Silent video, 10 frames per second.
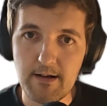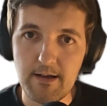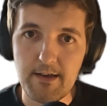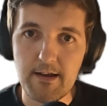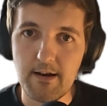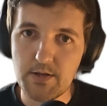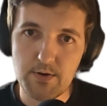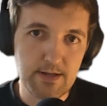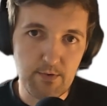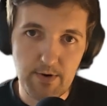And as soon
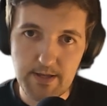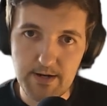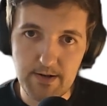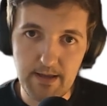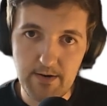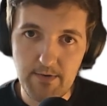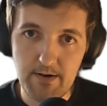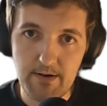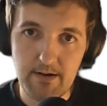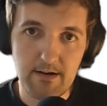as the rates are down,
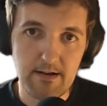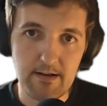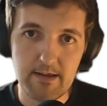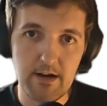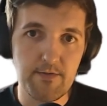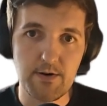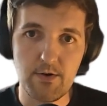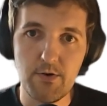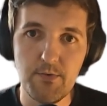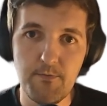tariffs are
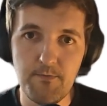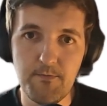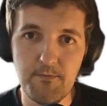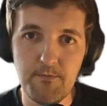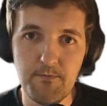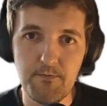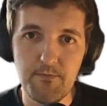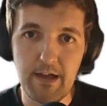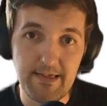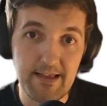gone.
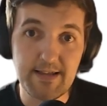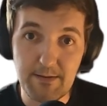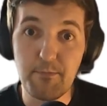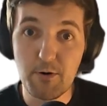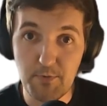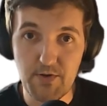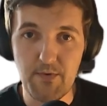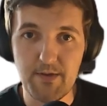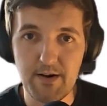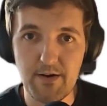And that's the purpose of the
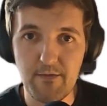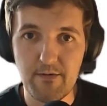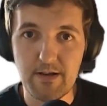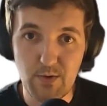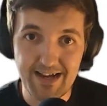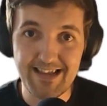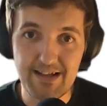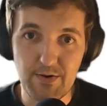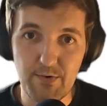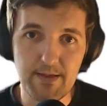tariff, is to get
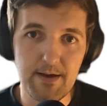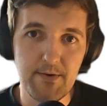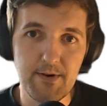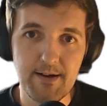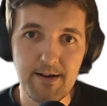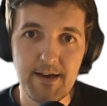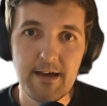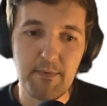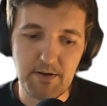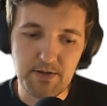that rate down.
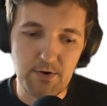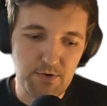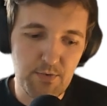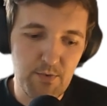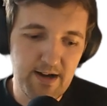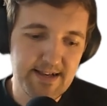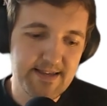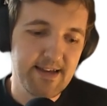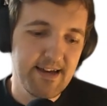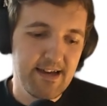Because otherwise,
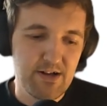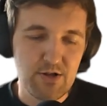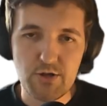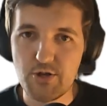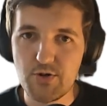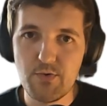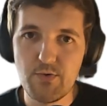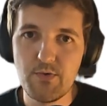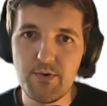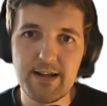2
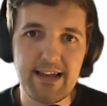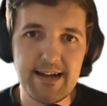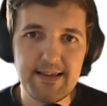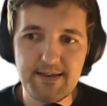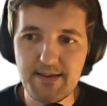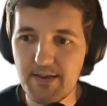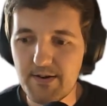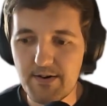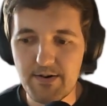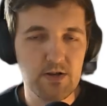rate cuts a
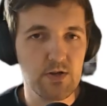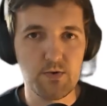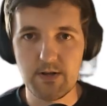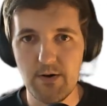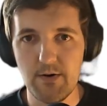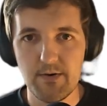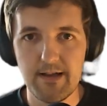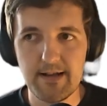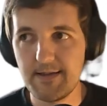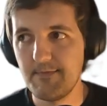year is too slow.
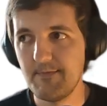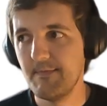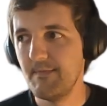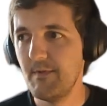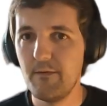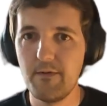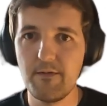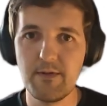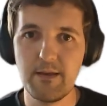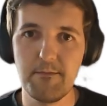That's
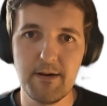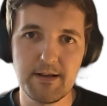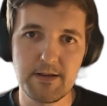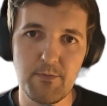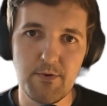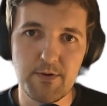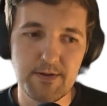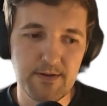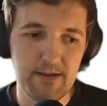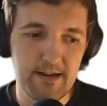50 basis
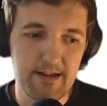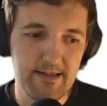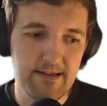points. And,